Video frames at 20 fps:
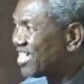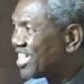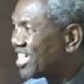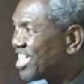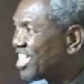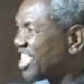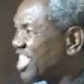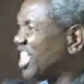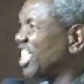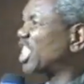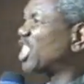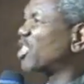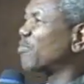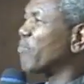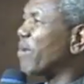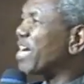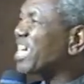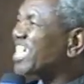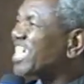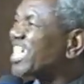
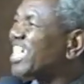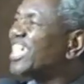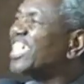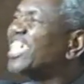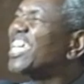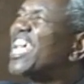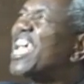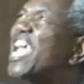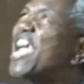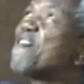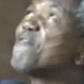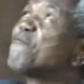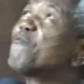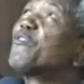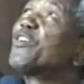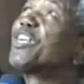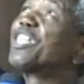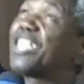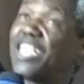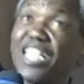dismantling
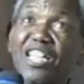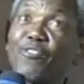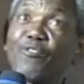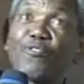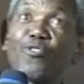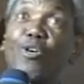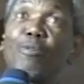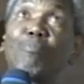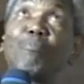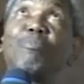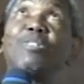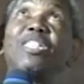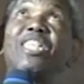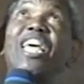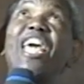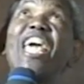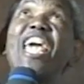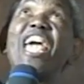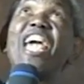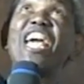everything from the
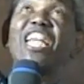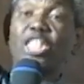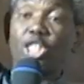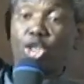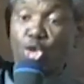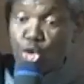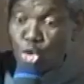head to